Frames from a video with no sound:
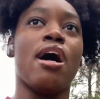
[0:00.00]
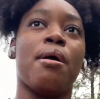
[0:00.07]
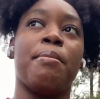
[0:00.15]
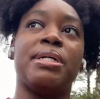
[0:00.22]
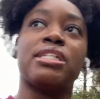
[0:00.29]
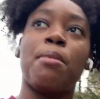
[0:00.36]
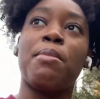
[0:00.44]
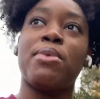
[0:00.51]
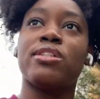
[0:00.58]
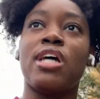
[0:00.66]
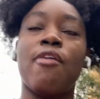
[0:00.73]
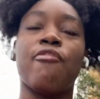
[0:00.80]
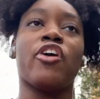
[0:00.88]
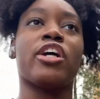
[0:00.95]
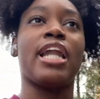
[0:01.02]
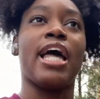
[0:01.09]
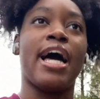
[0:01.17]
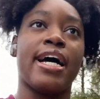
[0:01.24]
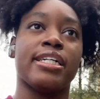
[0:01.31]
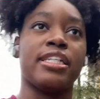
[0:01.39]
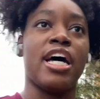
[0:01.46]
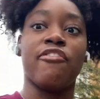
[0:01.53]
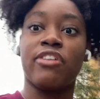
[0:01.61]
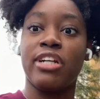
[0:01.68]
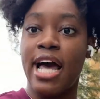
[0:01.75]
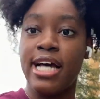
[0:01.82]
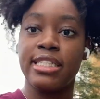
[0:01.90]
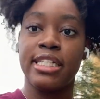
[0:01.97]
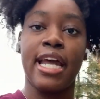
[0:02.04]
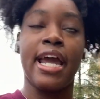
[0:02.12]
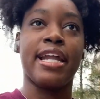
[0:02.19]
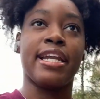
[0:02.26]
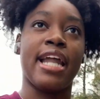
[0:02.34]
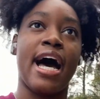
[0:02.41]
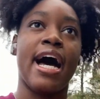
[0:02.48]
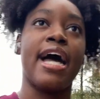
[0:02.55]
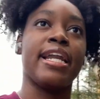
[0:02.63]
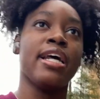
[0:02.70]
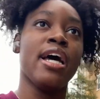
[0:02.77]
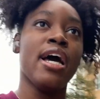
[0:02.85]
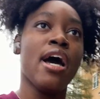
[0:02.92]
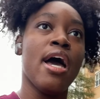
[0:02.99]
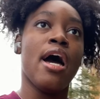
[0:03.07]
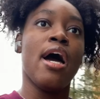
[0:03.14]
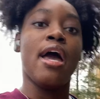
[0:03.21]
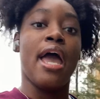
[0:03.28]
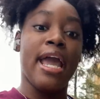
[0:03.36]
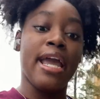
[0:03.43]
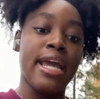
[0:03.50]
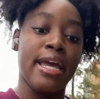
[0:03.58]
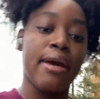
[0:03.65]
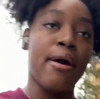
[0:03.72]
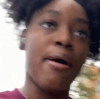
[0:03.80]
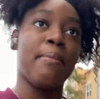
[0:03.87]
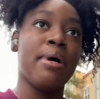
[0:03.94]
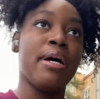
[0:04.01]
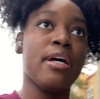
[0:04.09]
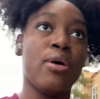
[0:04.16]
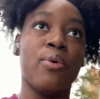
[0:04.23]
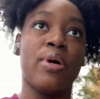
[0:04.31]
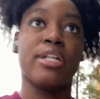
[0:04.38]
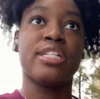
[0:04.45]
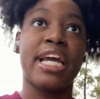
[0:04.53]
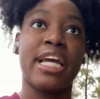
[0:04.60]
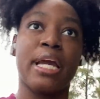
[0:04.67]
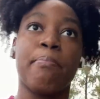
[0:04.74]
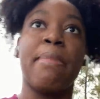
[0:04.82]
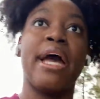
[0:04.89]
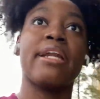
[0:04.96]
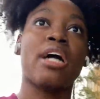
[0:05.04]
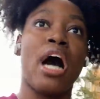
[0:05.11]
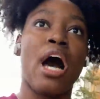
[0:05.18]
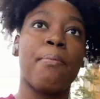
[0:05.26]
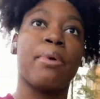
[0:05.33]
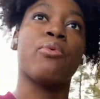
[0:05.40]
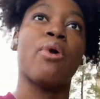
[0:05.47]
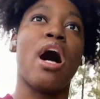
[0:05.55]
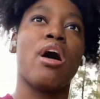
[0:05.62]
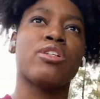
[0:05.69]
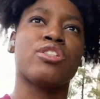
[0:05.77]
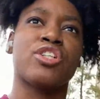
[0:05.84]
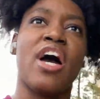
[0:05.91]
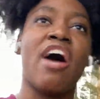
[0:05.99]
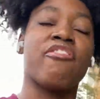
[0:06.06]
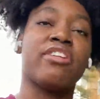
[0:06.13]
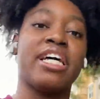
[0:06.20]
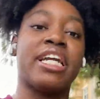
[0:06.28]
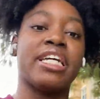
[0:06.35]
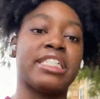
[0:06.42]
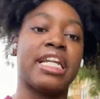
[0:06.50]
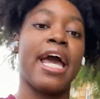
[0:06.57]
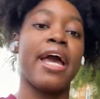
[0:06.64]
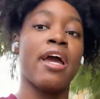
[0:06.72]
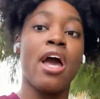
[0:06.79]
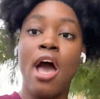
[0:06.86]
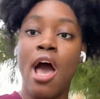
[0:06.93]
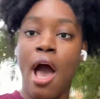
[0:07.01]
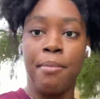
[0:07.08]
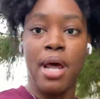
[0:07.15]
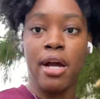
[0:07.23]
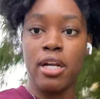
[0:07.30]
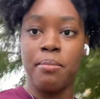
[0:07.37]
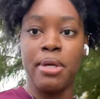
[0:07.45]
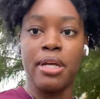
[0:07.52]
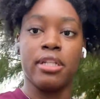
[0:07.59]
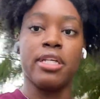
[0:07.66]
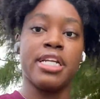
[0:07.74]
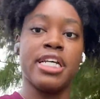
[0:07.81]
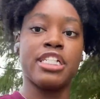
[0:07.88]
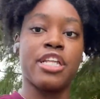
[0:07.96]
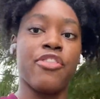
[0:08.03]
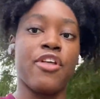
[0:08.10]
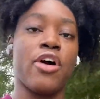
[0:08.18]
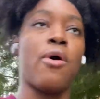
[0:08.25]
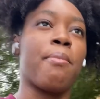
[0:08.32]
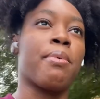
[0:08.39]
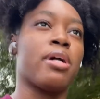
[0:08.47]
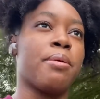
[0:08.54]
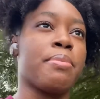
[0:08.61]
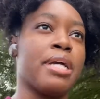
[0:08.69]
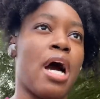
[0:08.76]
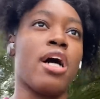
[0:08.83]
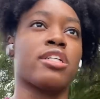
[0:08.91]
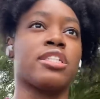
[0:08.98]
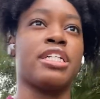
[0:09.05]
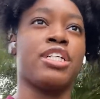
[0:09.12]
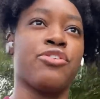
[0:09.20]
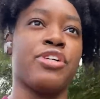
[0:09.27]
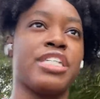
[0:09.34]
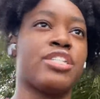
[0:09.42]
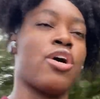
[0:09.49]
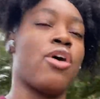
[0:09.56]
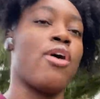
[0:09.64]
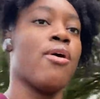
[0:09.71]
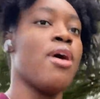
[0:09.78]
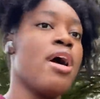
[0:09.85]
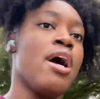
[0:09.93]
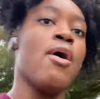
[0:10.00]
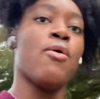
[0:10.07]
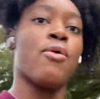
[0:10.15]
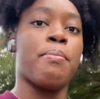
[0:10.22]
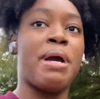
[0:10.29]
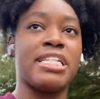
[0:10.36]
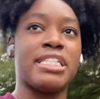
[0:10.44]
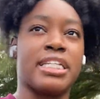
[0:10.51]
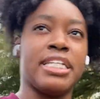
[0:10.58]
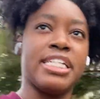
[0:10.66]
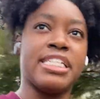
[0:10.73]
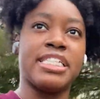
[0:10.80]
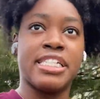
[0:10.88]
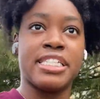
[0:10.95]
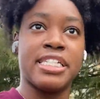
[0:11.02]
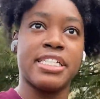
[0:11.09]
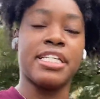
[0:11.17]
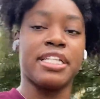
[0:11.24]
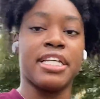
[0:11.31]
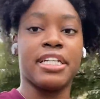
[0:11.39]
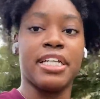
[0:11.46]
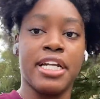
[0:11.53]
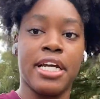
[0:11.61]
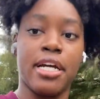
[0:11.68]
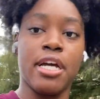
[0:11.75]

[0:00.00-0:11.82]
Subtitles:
It's almost time for class. I have class today at 9 a.m. We are taking med comp and I also have clinic today. I'm not going to be clinician though. I'm going to be auxiliary. So we're basically assistants in the clinic.